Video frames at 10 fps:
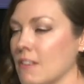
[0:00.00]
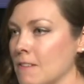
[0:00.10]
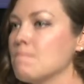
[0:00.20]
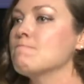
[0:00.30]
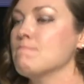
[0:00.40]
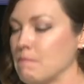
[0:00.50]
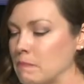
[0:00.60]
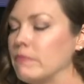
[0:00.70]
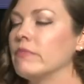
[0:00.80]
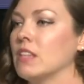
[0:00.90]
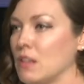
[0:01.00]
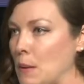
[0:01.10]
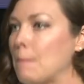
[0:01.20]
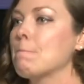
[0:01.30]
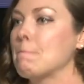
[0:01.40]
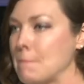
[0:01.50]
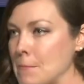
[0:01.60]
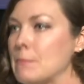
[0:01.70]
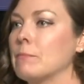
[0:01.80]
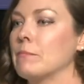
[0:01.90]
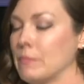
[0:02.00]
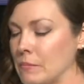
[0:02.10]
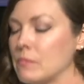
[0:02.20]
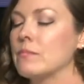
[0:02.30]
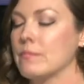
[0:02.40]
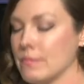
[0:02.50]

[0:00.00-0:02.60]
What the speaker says: are so horribly racist and hateful.